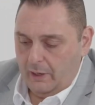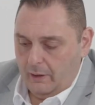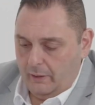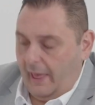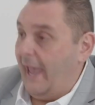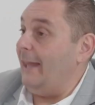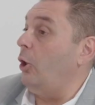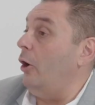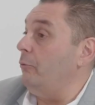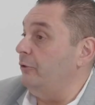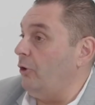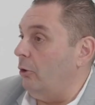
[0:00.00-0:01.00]
the
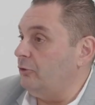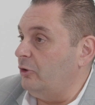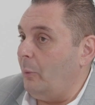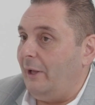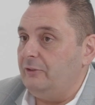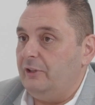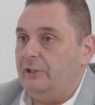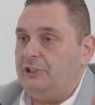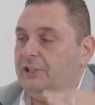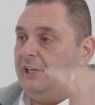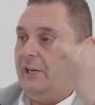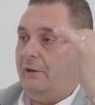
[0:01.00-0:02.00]
headline results, the ones that
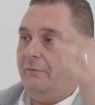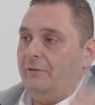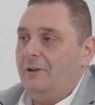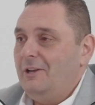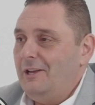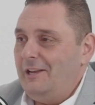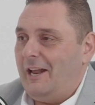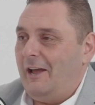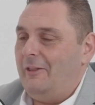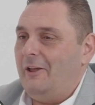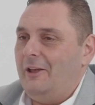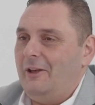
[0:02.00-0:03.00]
achieve,
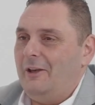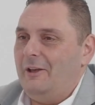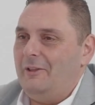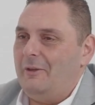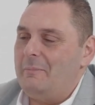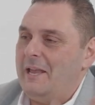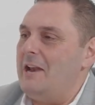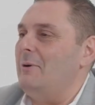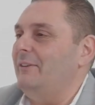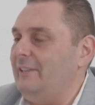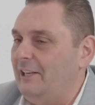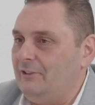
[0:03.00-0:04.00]
the media
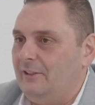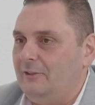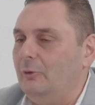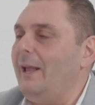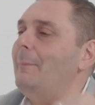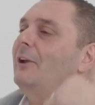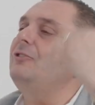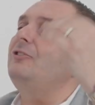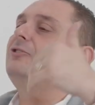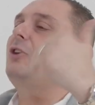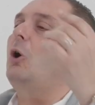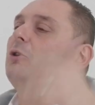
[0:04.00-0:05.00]
attention is look how much this
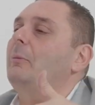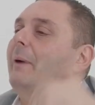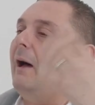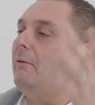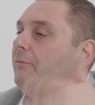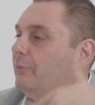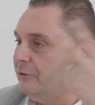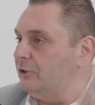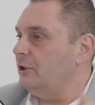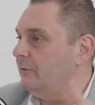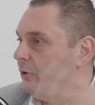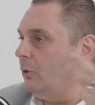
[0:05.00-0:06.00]
sold above
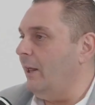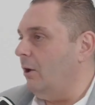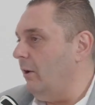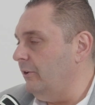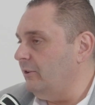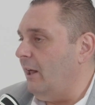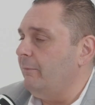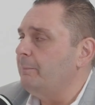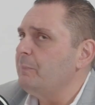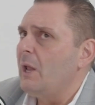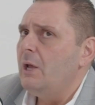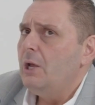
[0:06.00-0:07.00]
reserve and all that kind of stuff.
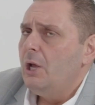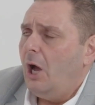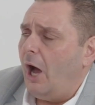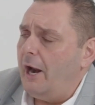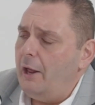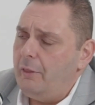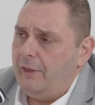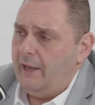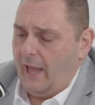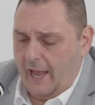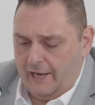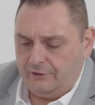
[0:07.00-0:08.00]
I don't
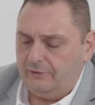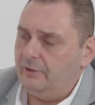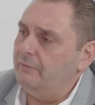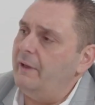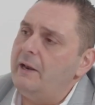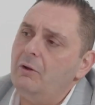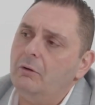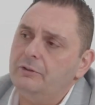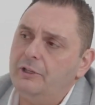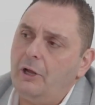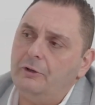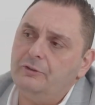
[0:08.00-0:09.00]
think agents and vendors
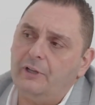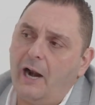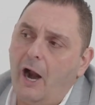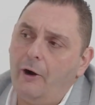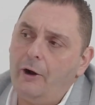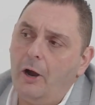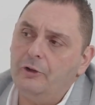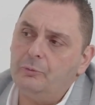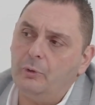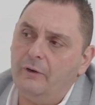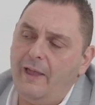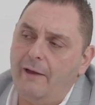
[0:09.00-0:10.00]
in those scenarios
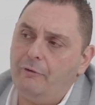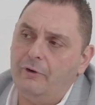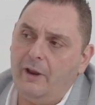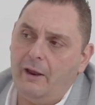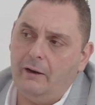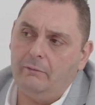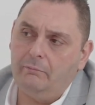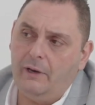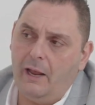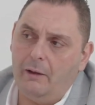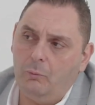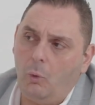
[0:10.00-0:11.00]
would have ever in their
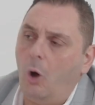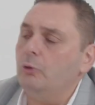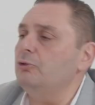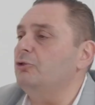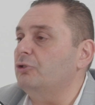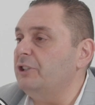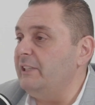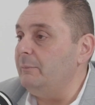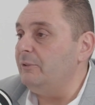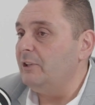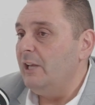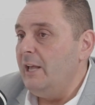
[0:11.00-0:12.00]
wildest
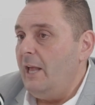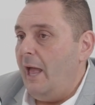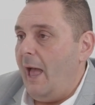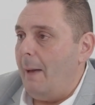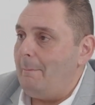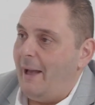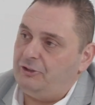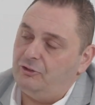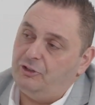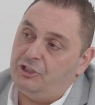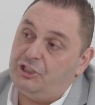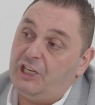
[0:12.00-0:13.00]
dreams
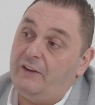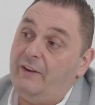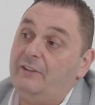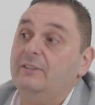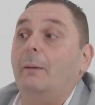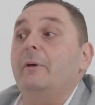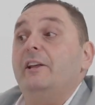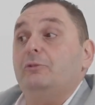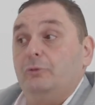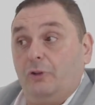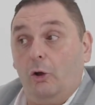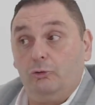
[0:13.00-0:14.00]
imagined achieving some of these
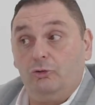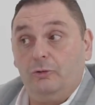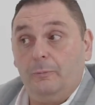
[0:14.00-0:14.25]
results.